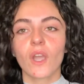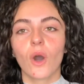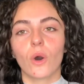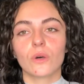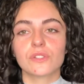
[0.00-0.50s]

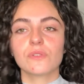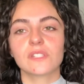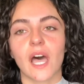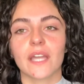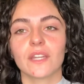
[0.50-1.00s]
Also,
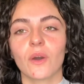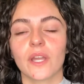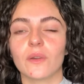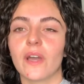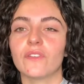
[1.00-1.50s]
side note, I
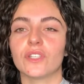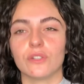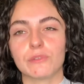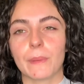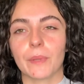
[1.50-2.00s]
know I have a
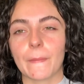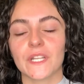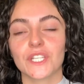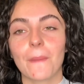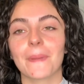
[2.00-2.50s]
huge pimple on my
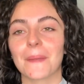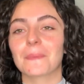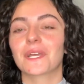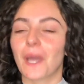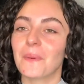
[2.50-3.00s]
chin, but I'm
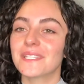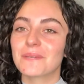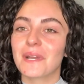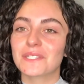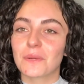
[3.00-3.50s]
going to
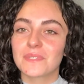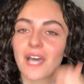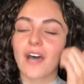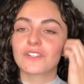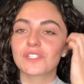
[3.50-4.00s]
my
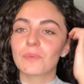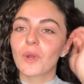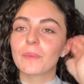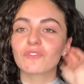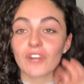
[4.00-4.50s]
dermatologist
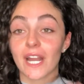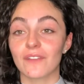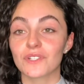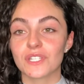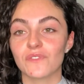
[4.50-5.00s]
appointment right
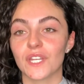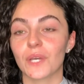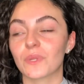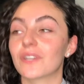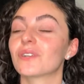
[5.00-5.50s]
after this
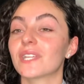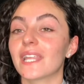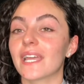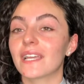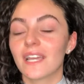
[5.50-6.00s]
video, literally
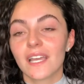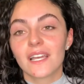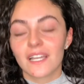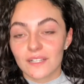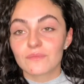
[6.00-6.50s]
like
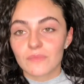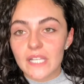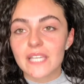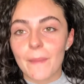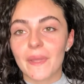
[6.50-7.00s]

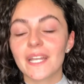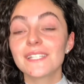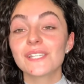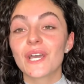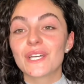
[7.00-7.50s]
in 10
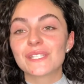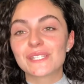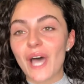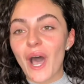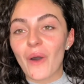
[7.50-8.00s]
minutes.
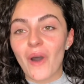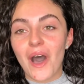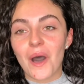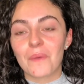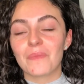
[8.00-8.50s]
So
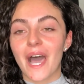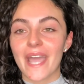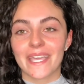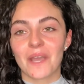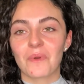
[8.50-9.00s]

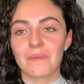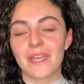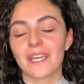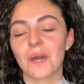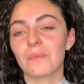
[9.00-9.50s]
I can't wear
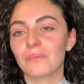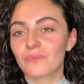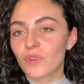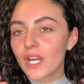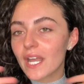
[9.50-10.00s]
makeup
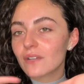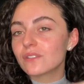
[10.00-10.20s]
right now.